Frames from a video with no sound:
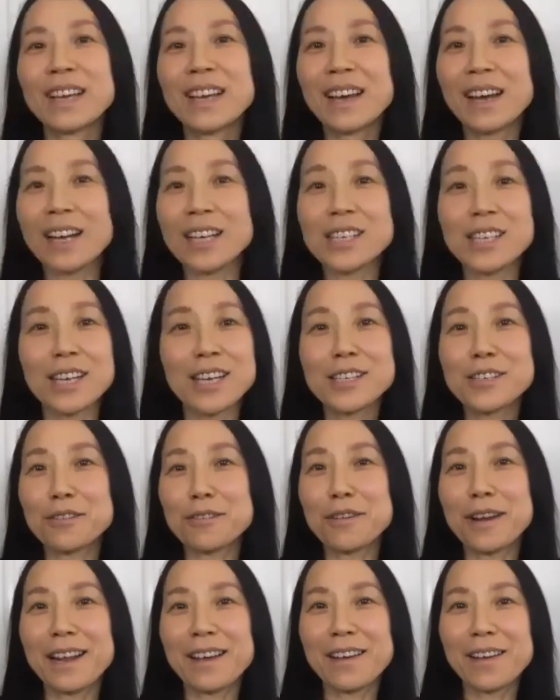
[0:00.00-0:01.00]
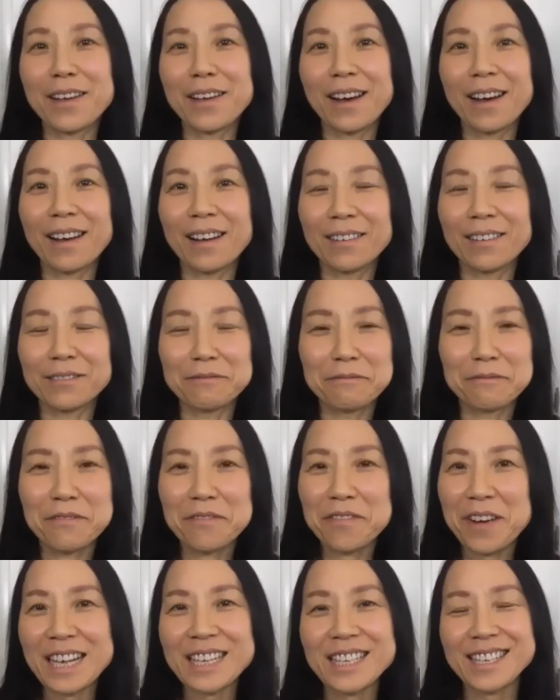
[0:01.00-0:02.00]
It's really
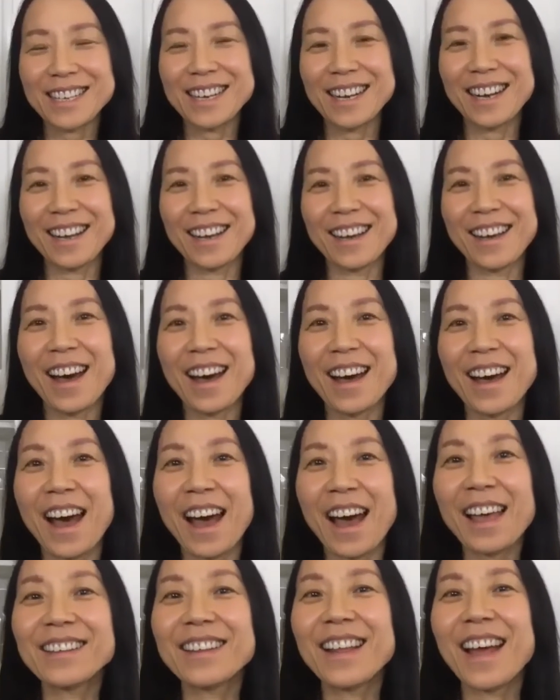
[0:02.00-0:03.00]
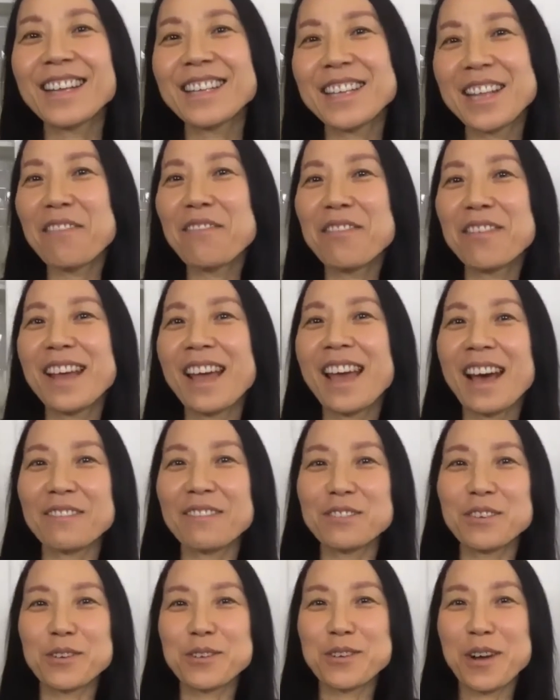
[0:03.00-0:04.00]
fascinating. I definitely have
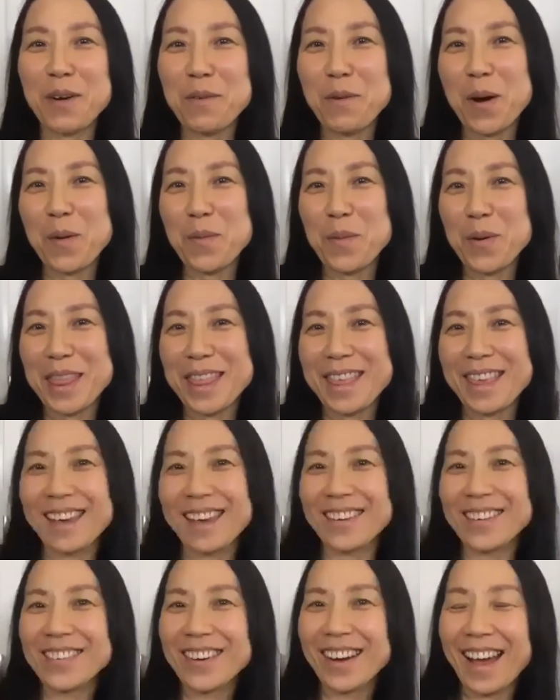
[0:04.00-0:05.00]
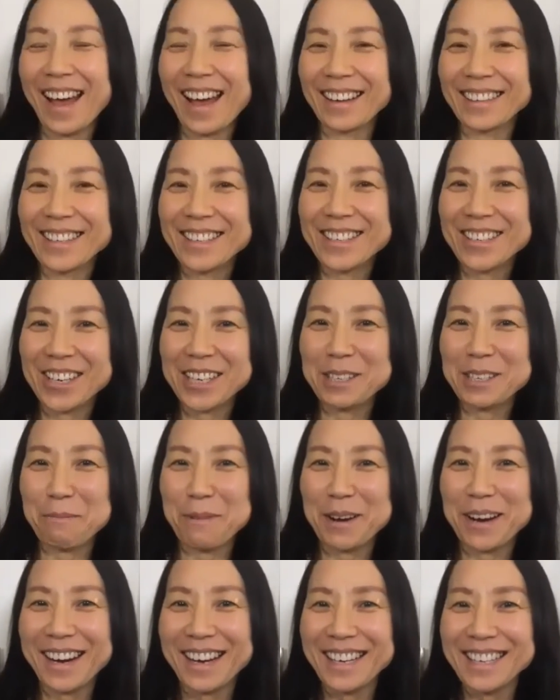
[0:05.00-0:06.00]
to try one with you and to
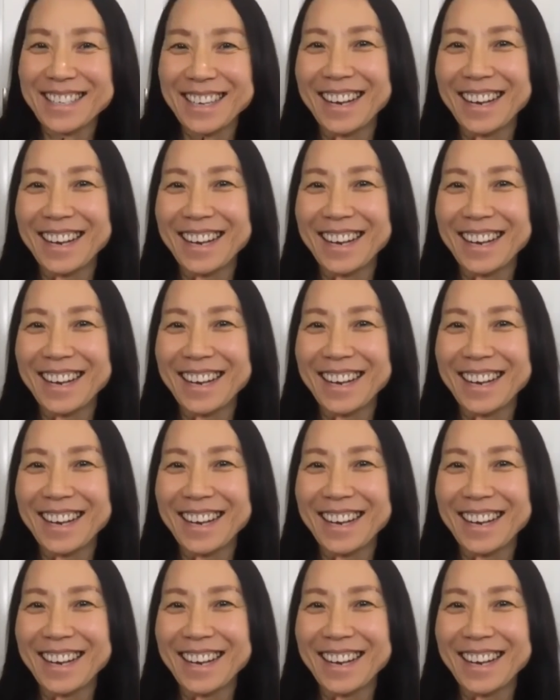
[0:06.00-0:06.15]
experience.